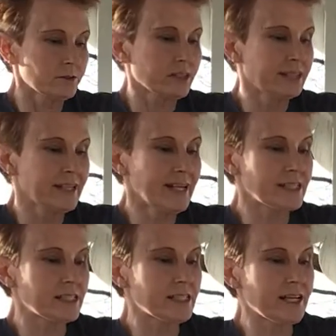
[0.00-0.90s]
The
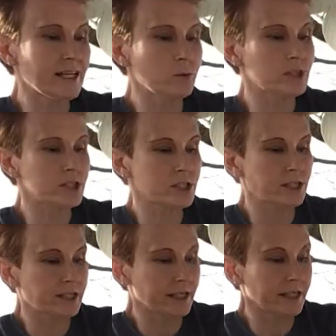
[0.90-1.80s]
next day was
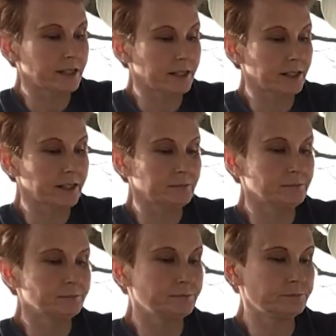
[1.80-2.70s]
Sunday again.
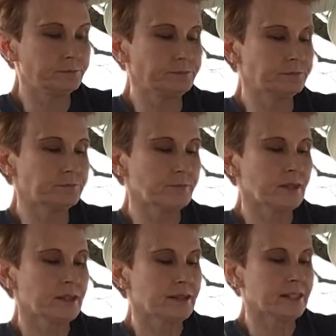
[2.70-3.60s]

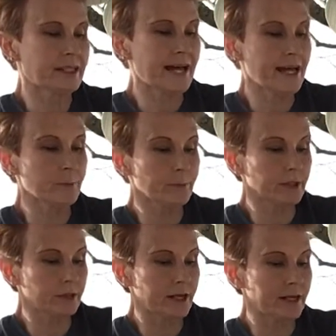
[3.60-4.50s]
The
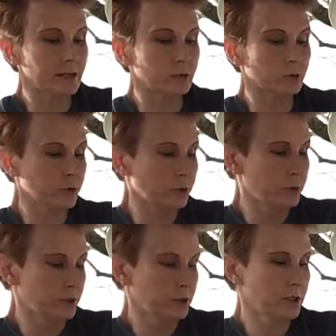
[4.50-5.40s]
caterpillar ate through
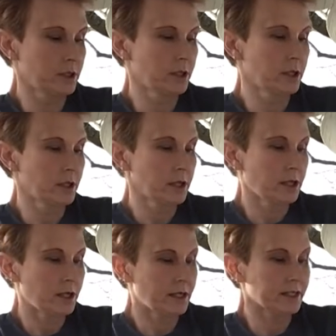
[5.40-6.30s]

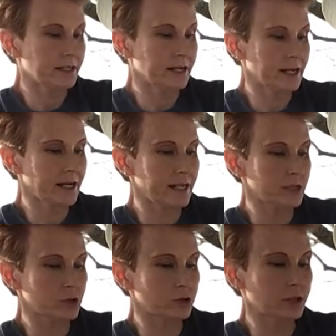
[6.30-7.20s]
a
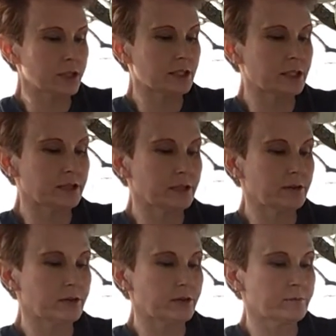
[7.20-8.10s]
nice green leaf,
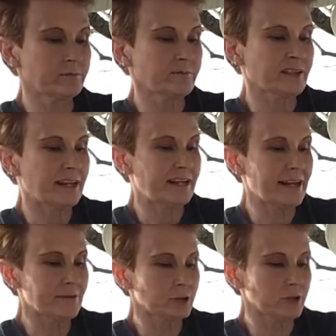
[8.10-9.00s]
and
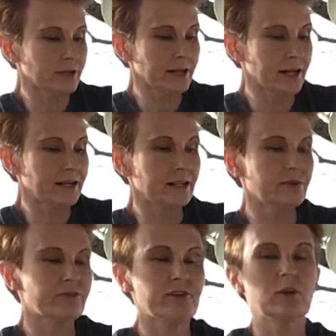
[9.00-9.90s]
after that he
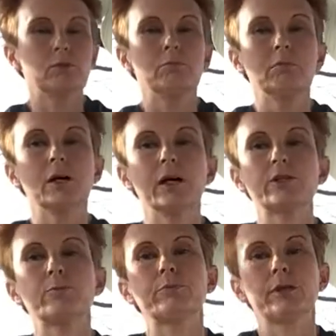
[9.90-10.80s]
felt
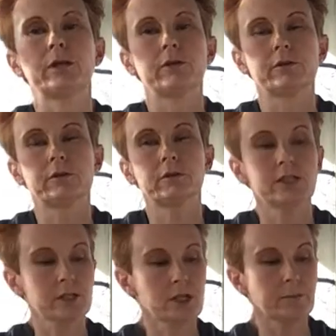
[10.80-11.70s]
much better.
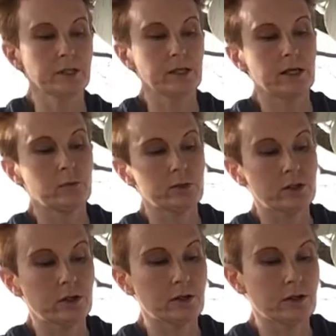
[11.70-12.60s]
His tummy ache was
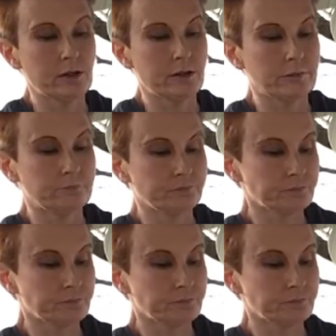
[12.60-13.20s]
gone.